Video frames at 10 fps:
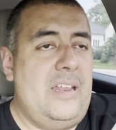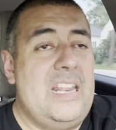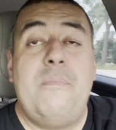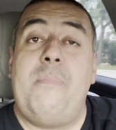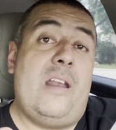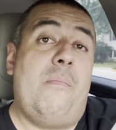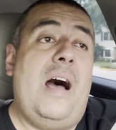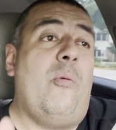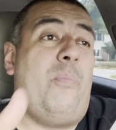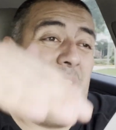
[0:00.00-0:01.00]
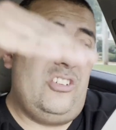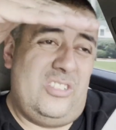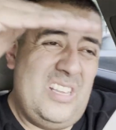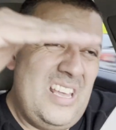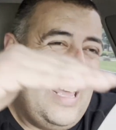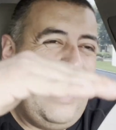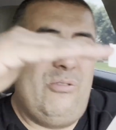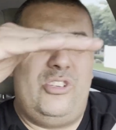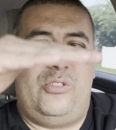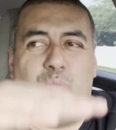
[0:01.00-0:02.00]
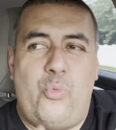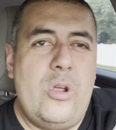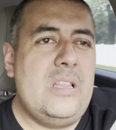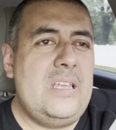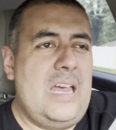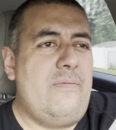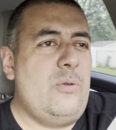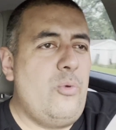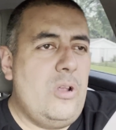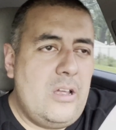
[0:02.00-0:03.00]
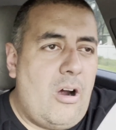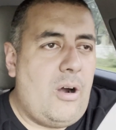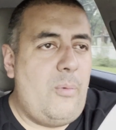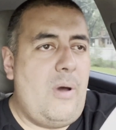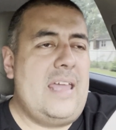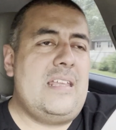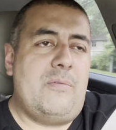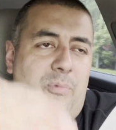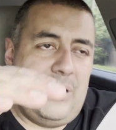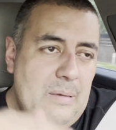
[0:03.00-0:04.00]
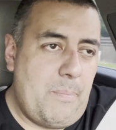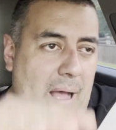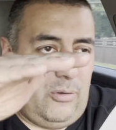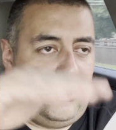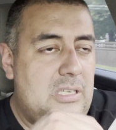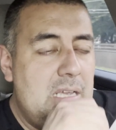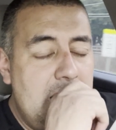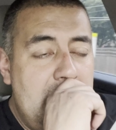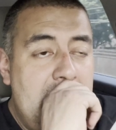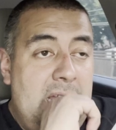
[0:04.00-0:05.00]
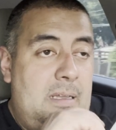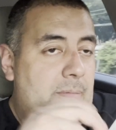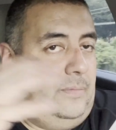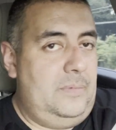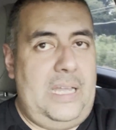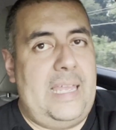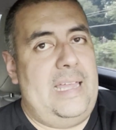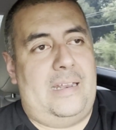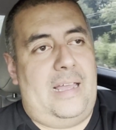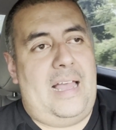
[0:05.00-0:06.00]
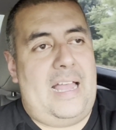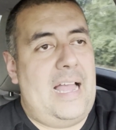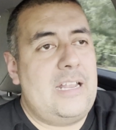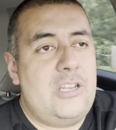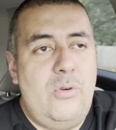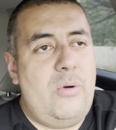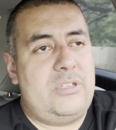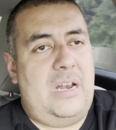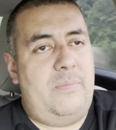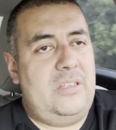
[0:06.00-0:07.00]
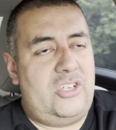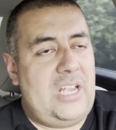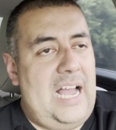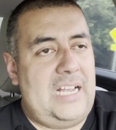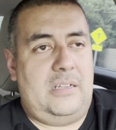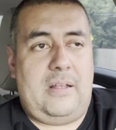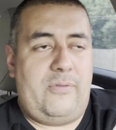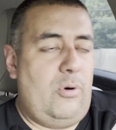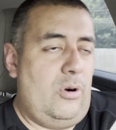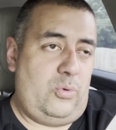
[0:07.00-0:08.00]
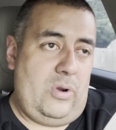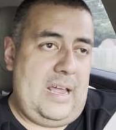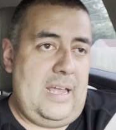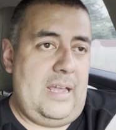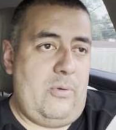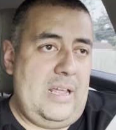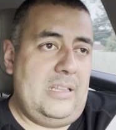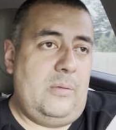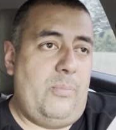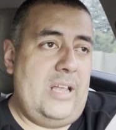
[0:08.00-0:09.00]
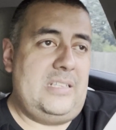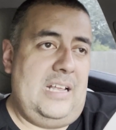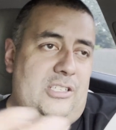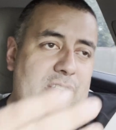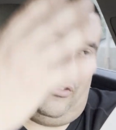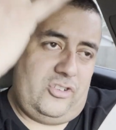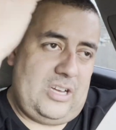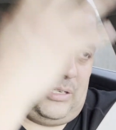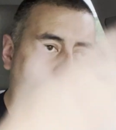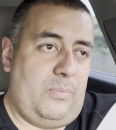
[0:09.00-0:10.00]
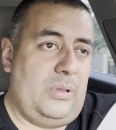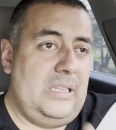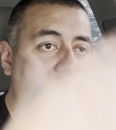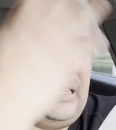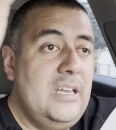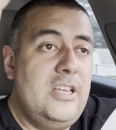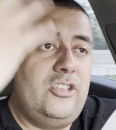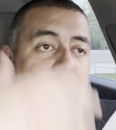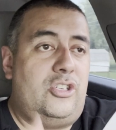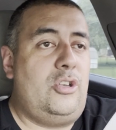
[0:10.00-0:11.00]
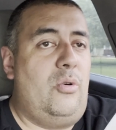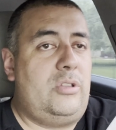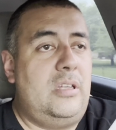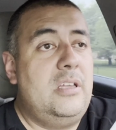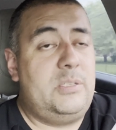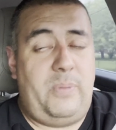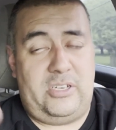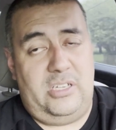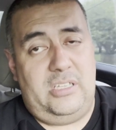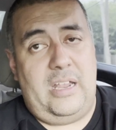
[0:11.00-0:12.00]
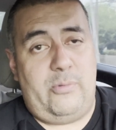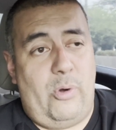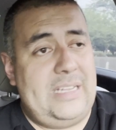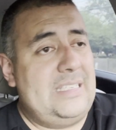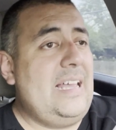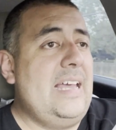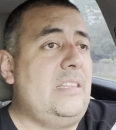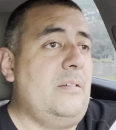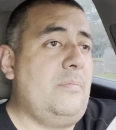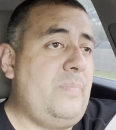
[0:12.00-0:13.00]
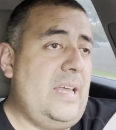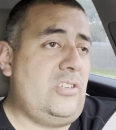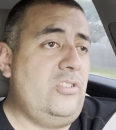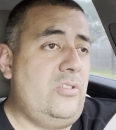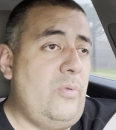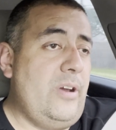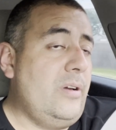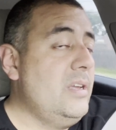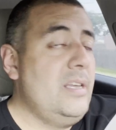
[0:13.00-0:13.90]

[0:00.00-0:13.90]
didn't bottom out, but it was just really heavy, really hard riding, really bouncy. Again, I knew it was gonna be the shocks, and of course, when I did the brakes and I saw the shocks were completely just soaked, especially the right side, the passenger rear.